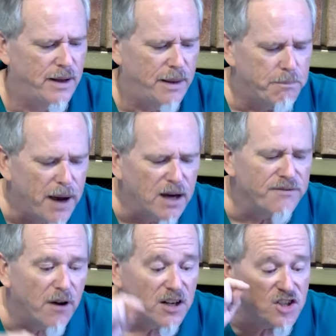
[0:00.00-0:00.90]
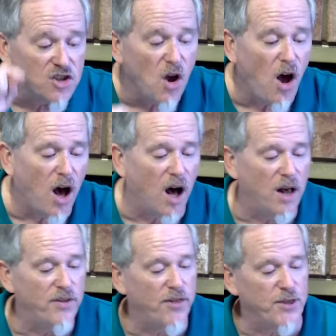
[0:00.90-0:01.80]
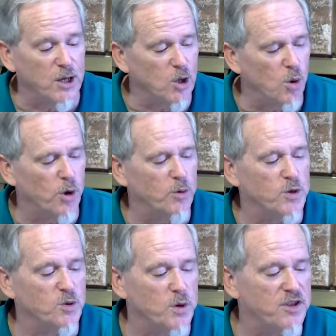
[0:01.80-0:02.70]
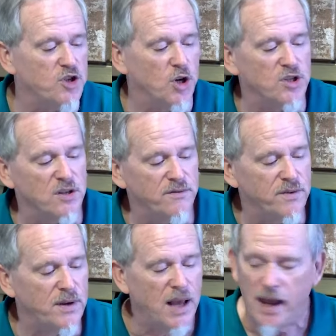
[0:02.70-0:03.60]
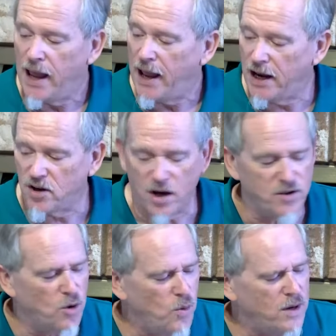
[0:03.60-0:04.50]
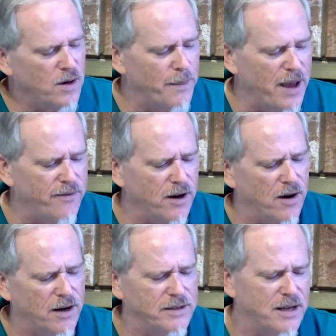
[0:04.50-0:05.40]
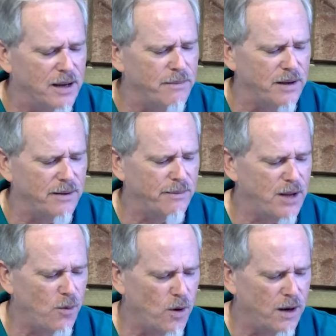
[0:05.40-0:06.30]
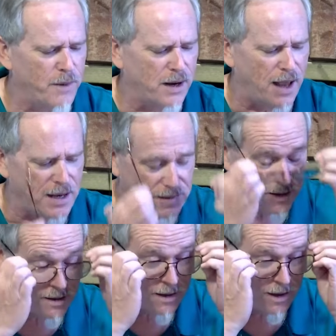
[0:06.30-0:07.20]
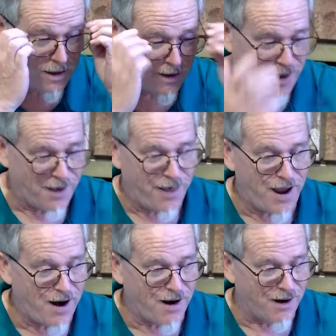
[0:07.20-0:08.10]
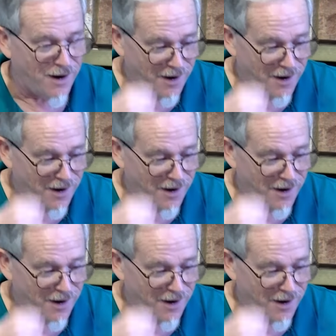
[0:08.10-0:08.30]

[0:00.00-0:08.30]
Potiphar saw that the Lord was with Joseph and caught, no wonder I'm having a hard time. I'm not wearing my glasses. There you are. There.